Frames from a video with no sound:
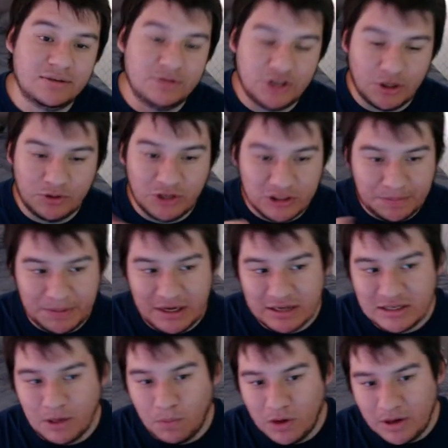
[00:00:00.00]
So just because I
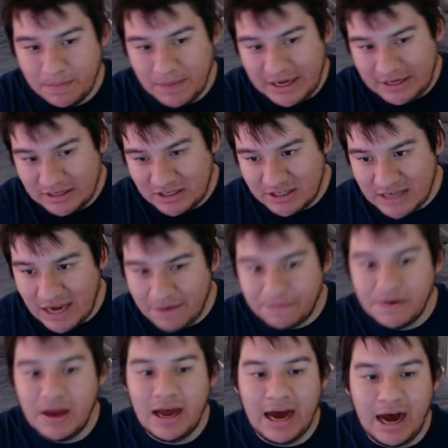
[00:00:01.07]
want to make it safe,
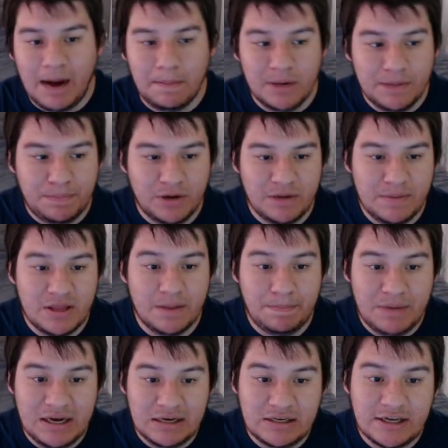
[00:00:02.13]
I'm going to put him in the
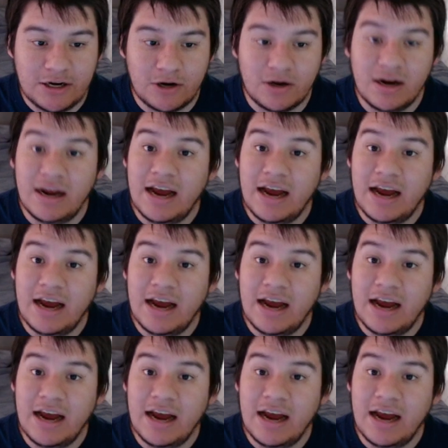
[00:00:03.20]
B tier.